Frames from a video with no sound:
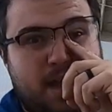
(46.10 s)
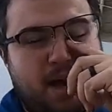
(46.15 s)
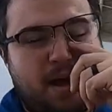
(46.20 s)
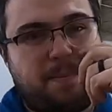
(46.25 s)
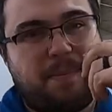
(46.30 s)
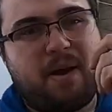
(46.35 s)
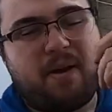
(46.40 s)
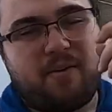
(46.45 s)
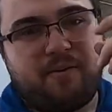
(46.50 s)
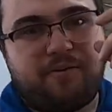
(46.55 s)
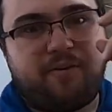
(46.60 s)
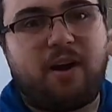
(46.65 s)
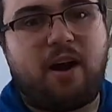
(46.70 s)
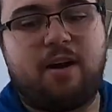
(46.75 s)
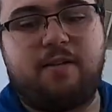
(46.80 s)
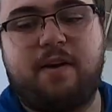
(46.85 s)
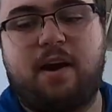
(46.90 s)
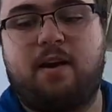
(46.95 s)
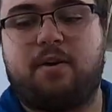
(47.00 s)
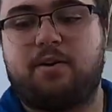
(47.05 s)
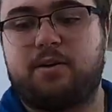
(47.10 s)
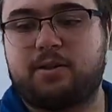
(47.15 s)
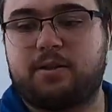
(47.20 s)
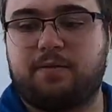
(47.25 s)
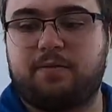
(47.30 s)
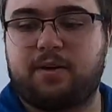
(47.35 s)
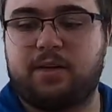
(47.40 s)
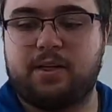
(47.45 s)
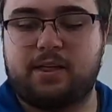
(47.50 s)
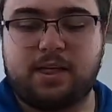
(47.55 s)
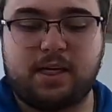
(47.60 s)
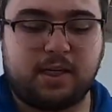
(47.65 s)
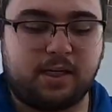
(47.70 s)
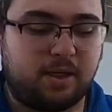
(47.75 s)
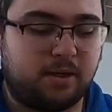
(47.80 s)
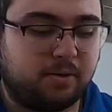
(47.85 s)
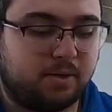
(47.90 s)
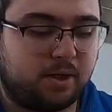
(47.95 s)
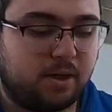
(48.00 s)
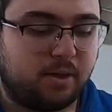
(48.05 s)
about 5 hours of
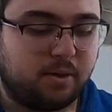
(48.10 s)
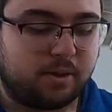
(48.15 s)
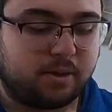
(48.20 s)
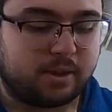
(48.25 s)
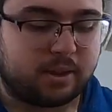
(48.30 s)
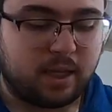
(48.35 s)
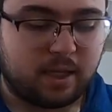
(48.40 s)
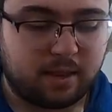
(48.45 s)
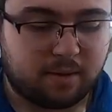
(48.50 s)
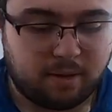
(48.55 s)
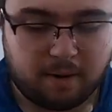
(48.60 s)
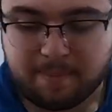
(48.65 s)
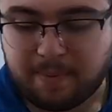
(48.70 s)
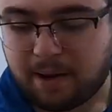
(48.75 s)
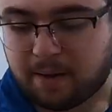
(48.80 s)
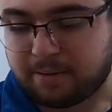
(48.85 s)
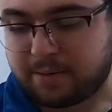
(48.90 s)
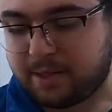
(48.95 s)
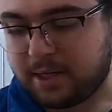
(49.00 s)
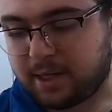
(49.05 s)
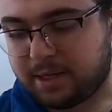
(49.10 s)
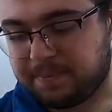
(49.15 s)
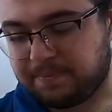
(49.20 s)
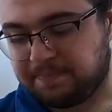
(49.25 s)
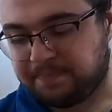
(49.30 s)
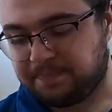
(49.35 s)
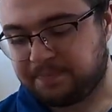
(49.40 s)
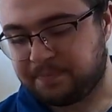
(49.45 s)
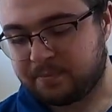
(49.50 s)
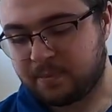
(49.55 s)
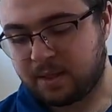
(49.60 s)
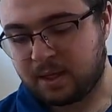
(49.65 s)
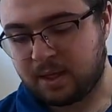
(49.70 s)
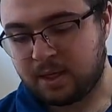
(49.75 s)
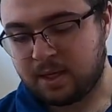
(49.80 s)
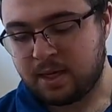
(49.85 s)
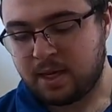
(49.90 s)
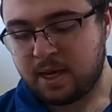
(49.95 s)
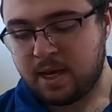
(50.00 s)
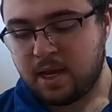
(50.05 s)
continued use, and they're about done.
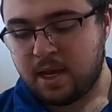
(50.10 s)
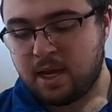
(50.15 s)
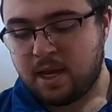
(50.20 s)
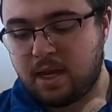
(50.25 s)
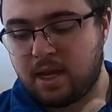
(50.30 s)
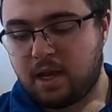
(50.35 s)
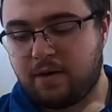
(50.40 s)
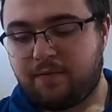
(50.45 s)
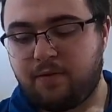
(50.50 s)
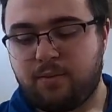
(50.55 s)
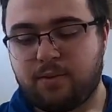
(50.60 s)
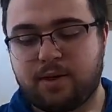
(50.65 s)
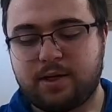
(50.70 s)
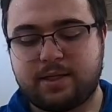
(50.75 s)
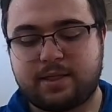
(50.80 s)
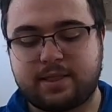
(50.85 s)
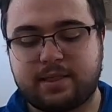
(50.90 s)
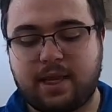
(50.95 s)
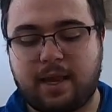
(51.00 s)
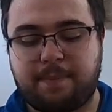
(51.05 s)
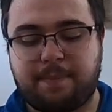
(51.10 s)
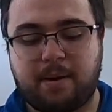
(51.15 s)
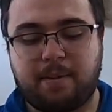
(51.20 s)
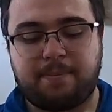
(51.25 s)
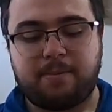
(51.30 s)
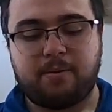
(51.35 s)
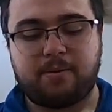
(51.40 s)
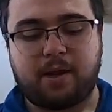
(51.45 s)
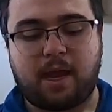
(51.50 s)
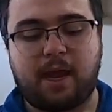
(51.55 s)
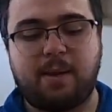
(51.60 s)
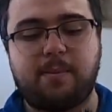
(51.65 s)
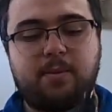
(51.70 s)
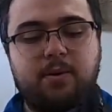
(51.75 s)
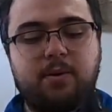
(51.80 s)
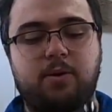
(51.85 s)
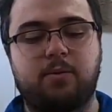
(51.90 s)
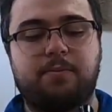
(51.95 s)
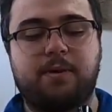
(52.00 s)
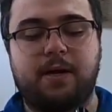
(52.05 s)
If you want to step up your game a
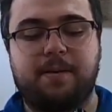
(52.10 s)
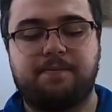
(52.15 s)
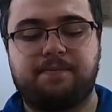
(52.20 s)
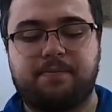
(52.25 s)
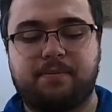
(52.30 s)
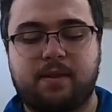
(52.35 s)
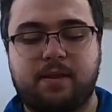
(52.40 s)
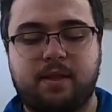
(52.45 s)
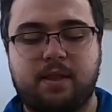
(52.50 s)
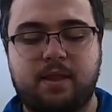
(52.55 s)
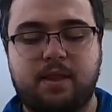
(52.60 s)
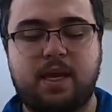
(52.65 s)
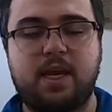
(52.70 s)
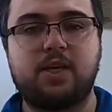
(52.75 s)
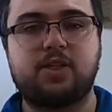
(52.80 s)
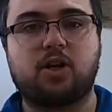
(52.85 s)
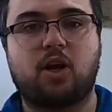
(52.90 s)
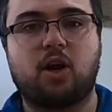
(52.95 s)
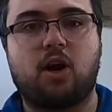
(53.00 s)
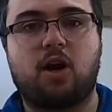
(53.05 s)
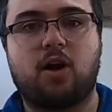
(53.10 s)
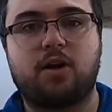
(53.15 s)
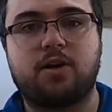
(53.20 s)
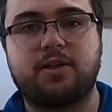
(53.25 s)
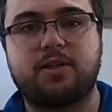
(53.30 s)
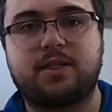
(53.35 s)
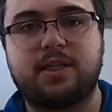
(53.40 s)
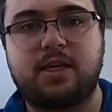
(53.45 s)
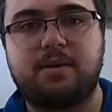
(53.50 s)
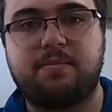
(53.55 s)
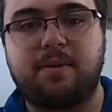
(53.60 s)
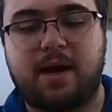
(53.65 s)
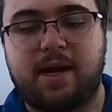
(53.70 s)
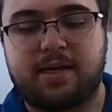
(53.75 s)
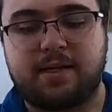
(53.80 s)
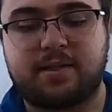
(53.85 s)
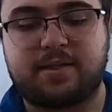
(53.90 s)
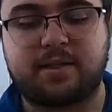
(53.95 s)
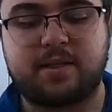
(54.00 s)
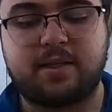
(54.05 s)
little bit, these are RZ
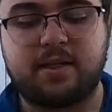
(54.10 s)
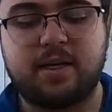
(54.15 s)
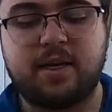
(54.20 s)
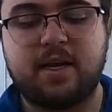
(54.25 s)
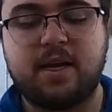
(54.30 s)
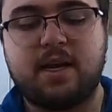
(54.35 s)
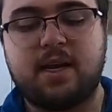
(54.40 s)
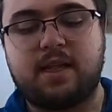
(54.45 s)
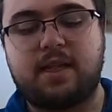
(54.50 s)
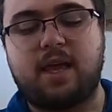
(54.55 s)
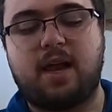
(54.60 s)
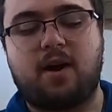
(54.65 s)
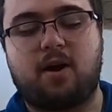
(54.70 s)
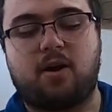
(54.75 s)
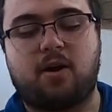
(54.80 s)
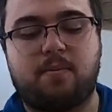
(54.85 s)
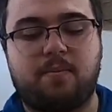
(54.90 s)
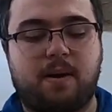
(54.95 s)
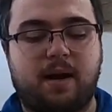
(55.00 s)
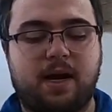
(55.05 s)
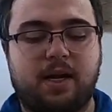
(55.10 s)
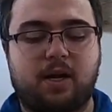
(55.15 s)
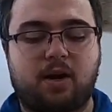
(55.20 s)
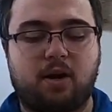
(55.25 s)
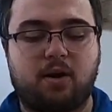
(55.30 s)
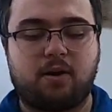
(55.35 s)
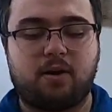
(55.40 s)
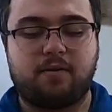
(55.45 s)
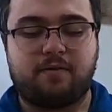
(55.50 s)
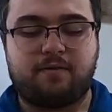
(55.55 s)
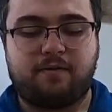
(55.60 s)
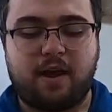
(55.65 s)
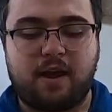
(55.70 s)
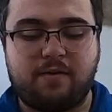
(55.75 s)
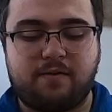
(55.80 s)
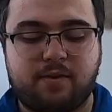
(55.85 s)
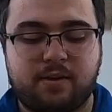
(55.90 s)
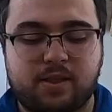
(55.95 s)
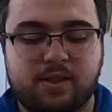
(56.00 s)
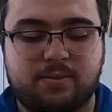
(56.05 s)
masks. They are my current
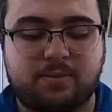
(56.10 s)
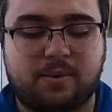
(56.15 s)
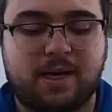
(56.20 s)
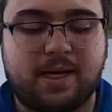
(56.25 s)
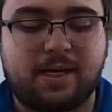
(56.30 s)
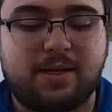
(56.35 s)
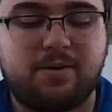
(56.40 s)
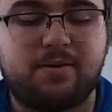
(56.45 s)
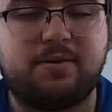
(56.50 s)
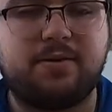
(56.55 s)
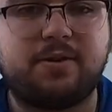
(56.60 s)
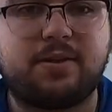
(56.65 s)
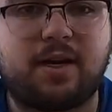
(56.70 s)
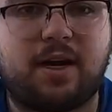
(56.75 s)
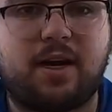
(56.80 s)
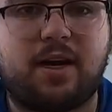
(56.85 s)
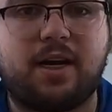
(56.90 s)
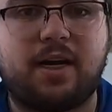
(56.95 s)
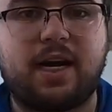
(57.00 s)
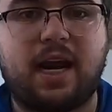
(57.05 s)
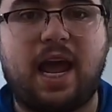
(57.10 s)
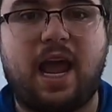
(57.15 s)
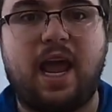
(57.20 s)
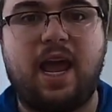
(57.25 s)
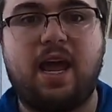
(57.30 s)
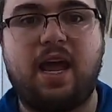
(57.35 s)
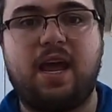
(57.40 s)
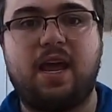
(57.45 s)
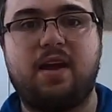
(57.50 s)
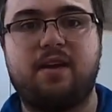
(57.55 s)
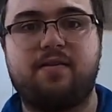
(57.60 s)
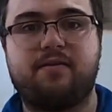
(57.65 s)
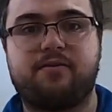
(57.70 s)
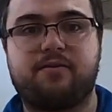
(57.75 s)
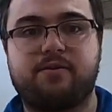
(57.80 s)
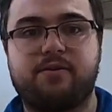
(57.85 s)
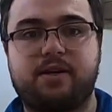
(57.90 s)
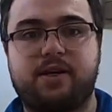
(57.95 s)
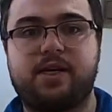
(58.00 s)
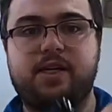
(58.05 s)
favorites, so I use on
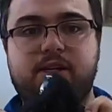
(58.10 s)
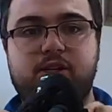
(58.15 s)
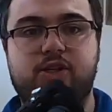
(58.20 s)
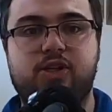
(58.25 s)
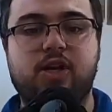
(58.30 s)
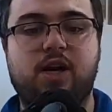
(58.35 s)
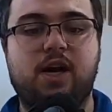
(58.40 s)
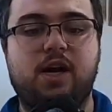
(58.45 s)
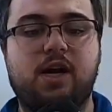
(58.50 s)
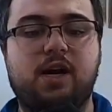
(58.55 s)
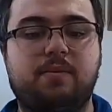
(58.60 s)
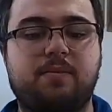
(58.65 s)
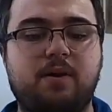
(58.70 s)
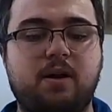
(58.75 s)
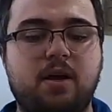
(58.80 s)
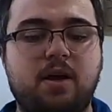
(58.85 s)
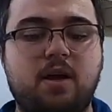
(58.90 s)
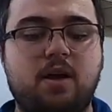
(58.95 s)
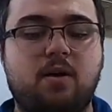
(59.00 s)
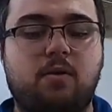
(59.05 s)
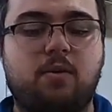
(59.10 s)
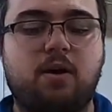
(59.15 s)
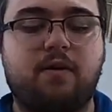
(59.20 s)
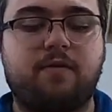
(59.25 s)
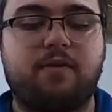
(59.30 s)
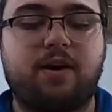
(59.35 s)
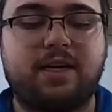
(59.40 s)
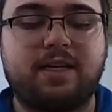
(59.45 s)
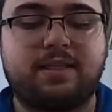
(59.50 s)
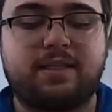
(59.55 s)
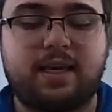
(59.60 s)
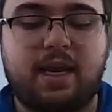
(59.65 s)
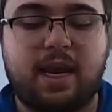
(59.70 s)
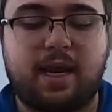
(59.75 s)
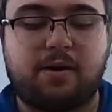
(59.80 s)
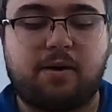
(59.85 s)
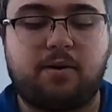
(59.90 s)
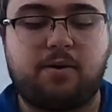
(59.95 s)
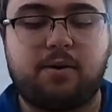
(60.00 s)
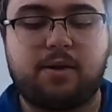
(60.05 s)
every job. Whenever I
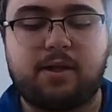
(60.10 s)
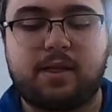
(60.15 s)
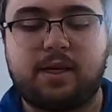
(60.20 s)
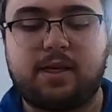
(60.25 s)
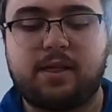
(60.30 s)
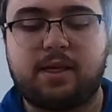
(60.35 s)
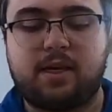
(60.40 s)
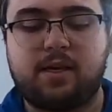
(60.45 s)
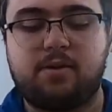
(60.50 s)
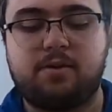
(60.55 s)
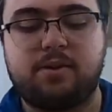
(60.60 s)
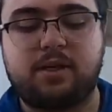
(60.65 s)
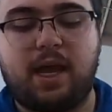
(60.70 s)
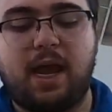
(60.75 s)
sand or do anything, they use